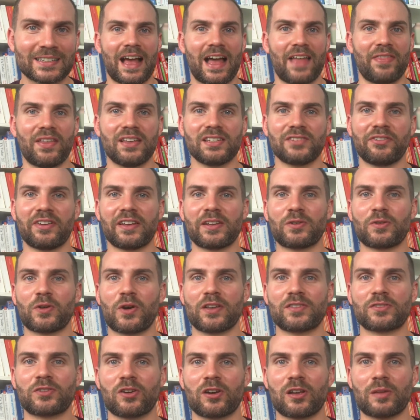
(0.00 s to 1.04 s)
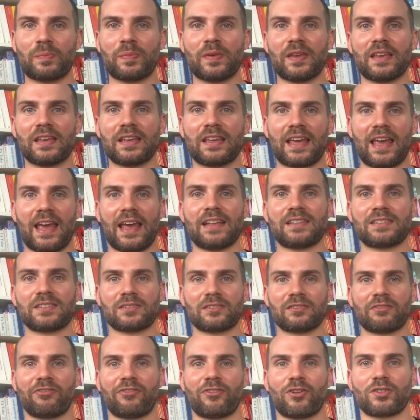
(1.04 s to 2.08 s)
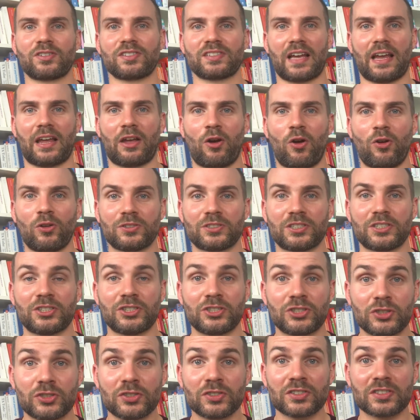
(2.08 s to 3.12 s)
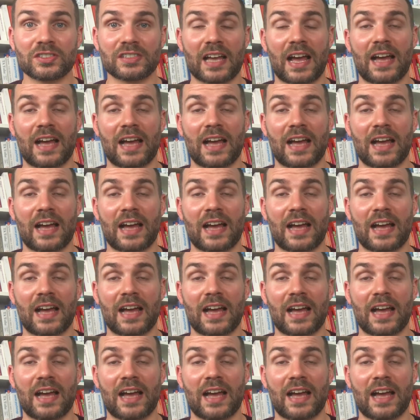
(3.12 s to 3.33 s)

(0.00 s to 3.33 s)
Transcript: And this video is going to be catered for psychology students